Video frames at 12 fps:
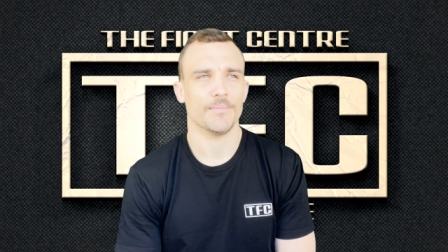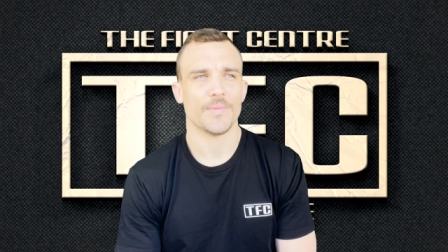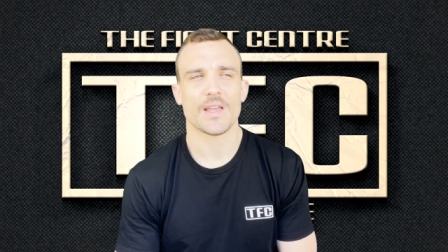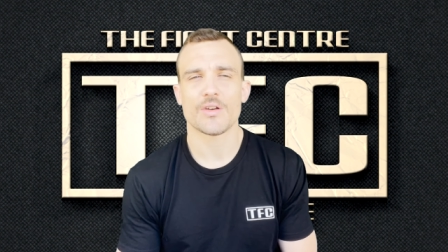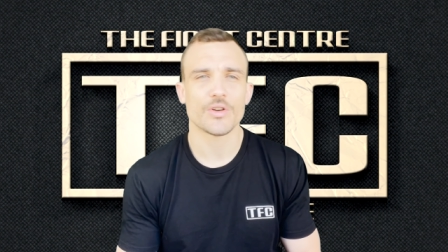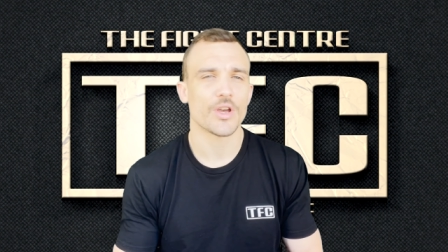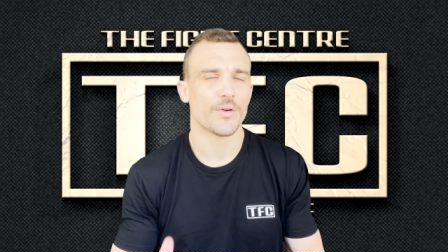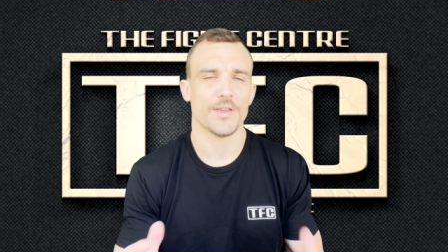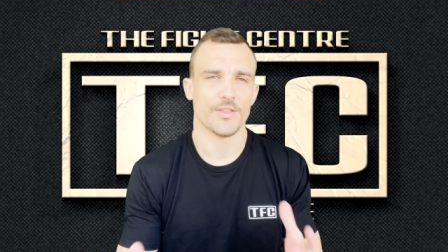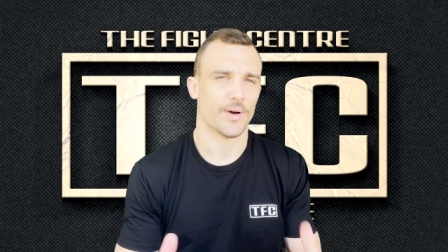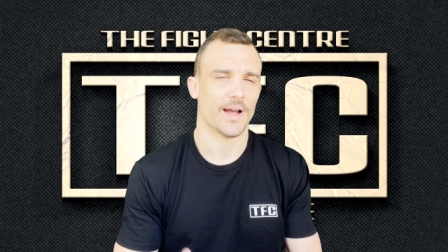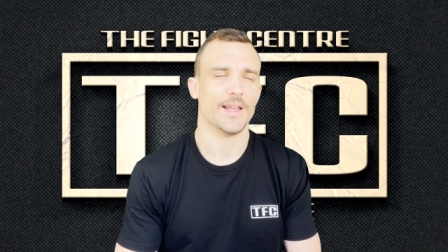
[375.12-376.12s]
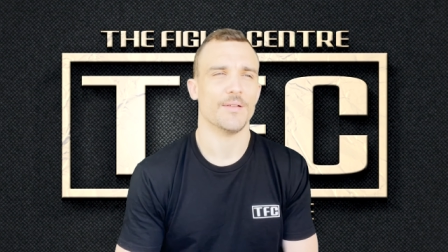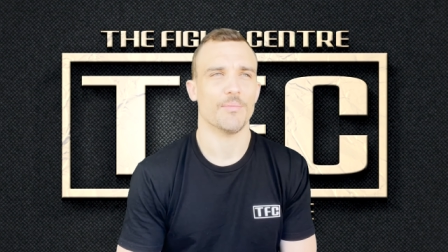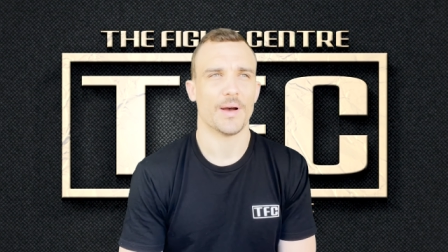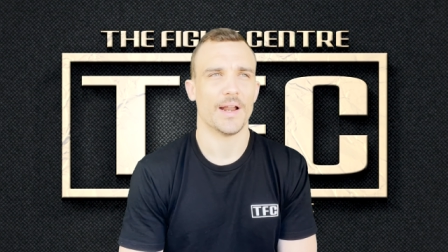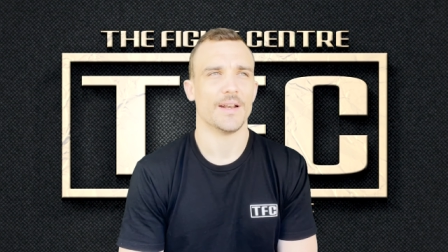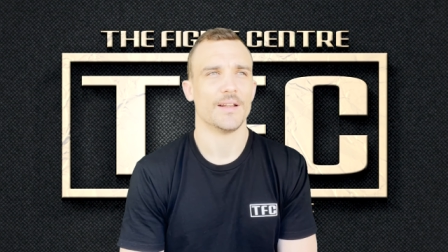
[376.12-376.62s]
It could go either way,
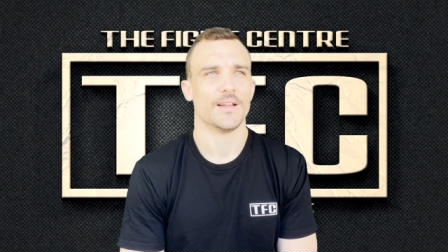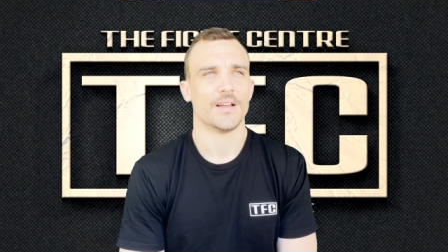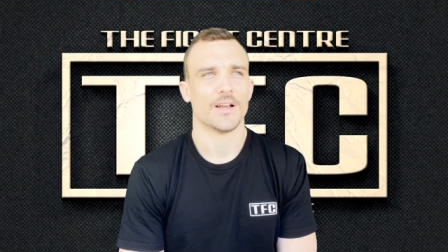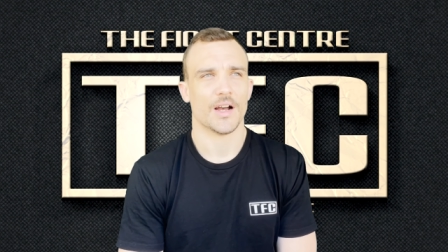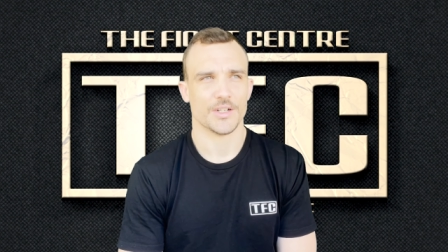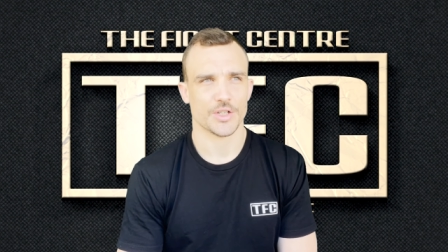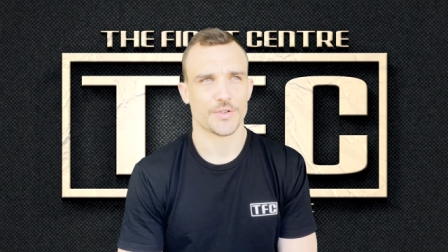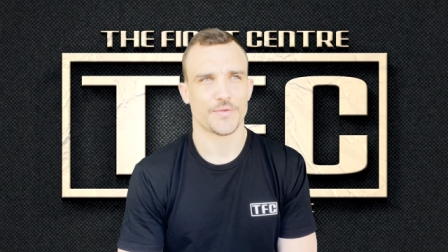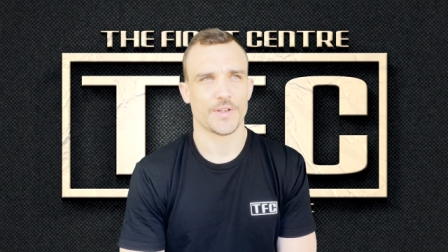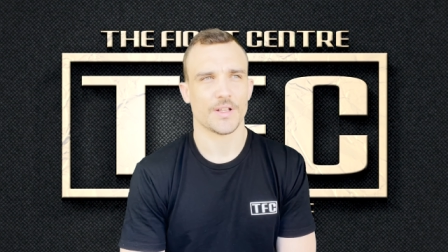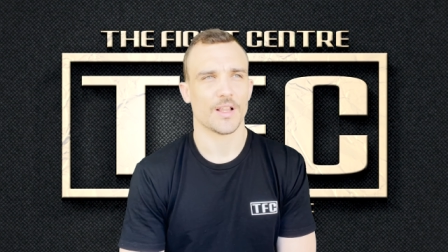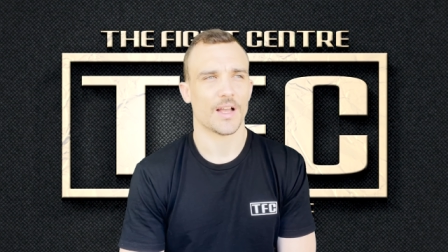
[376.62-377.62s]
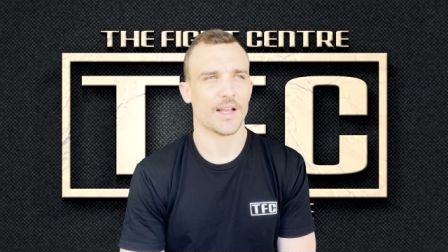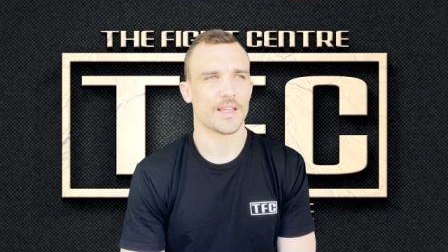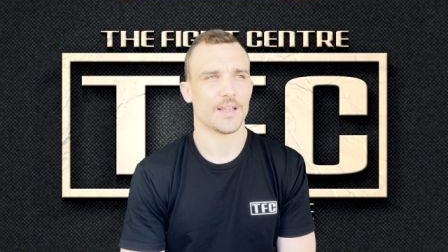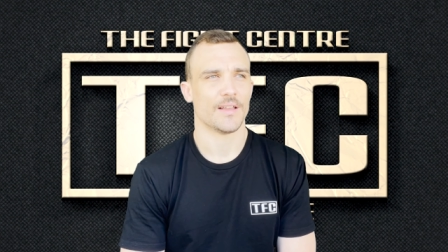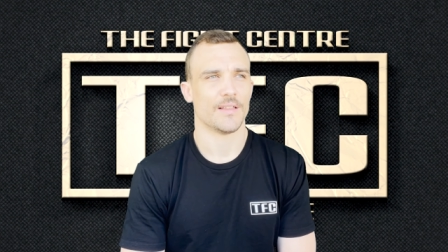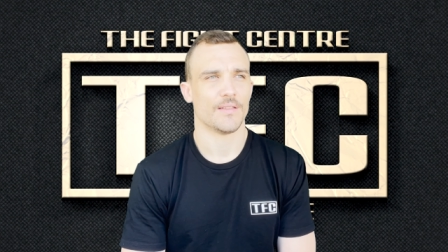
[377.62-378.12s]
but I just feel
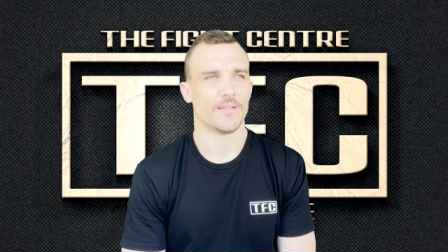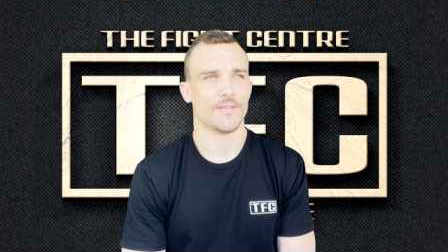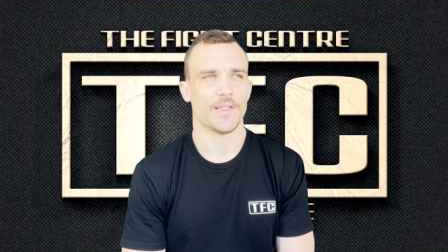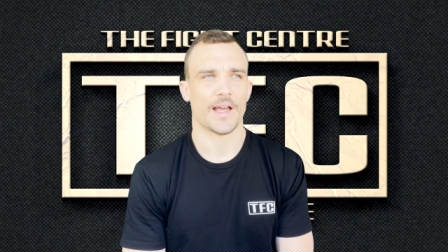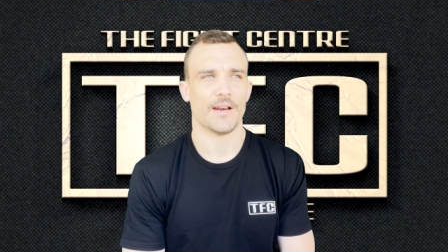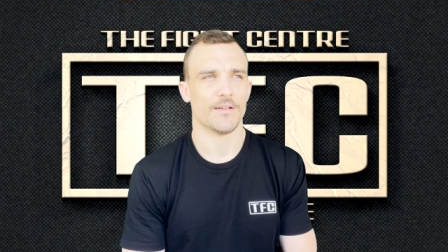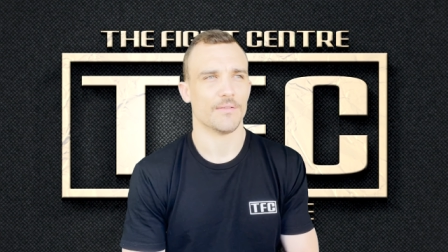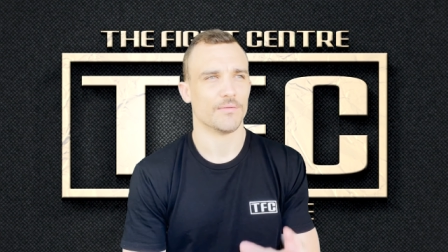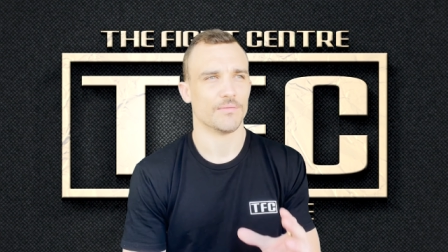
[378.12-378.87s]
like that,